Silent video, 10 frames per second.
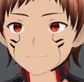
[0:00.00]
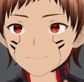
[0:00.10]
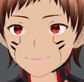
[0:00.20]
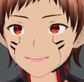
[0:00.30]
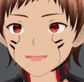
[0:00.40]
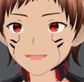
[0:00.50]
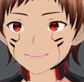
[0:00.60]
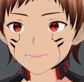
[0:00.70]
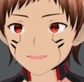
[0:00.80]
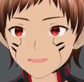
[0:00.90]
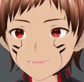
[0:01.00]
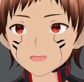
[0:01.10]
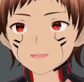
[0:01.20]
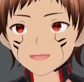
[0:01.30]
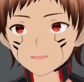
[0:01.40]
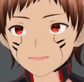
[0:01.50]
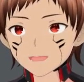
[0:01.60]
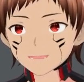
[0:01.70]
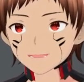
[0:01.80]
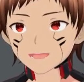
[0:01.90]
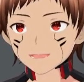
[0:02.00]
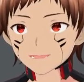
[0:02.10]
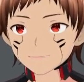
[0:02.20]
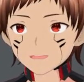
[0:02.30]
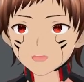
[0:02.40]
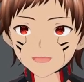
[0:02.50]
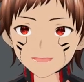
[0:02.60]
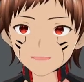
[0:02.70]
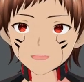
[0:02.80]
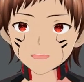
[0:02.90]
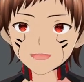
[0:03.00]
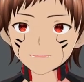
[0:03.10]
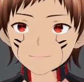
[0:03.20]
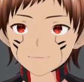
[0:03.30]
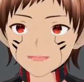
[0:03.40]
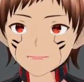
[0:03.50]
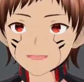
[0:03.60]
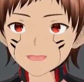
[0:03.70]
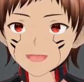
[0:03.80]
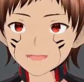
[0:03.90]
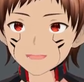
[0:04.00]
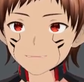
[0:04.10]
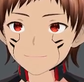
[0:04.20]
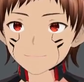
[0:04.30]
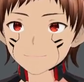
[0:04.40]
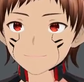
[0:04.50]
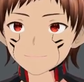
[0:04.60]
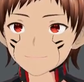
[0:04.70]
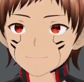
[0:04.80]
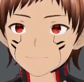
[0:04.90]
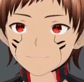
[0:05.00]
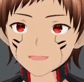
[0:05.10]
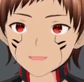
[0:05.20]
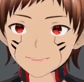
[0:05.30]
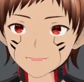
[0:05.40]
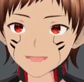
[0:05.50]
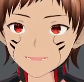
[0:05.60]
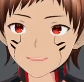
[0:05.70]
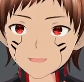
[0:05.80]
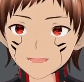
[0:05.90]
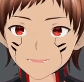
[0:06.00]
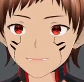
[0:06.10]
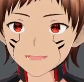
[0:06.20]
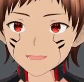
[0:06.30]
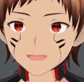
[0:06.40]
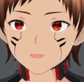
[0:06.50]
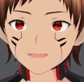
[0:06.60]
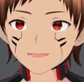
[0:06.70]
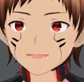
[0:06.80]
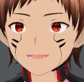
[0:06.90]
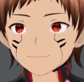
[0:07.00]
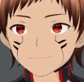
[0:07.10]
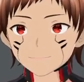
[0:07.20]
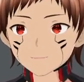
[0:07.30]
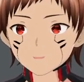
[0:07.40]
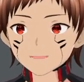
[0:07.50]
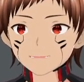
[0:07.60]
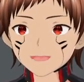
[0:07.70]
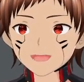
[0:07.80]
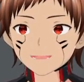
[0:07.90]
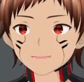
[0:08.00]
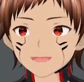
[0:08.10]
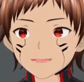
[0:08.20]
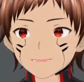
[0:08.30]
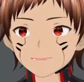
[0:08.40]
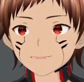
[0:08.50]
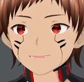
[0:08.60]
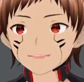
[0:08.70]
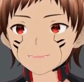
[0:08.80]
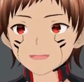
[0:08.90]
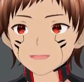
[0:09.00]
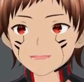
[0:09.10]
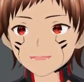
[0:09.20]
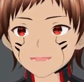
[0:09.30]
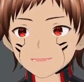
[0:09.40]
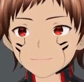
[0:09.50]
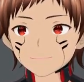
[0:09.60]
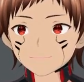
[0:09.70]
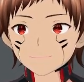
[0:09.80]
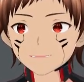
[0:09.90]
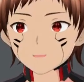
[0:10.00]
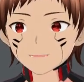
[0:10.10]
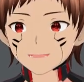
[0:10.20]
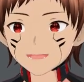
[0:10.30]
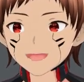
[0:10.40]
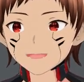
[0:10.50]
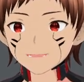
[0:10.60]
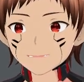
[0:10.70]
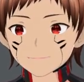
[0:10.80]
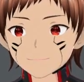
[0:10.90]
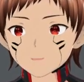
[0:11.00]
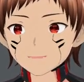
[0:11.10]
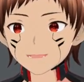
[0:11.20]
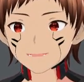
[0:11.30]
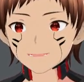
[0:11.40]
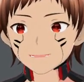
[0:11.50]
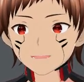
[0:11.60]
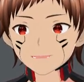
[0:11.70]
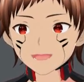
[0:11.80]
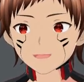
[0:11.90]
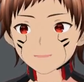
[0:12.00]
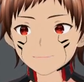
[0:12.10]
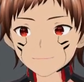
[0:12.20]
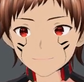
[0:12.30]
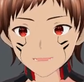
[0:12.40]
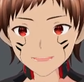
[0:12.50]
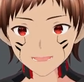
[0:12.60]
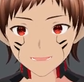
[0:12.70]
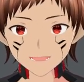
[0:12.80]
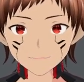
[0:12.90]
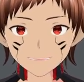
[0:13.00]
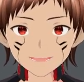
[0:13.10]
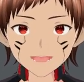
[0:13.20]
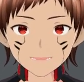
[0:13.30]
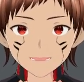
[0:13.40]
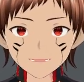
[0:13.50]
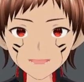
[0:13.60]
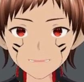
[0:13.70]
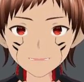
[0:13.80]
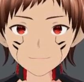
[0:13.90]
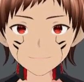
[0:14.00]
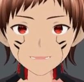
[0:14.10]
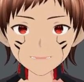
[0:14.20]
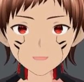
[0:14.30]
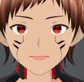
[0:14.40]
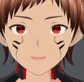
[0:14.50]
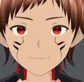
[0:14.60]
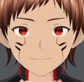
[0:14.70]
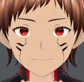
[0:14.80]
I don't know what it was beforehand, so I don't know if that's enough or not. Wraithguard Well Construct ability. Once per battle round, when an enemy unit targets this unit, after the unit is finished making its attack, this unit can shoot it with your shooting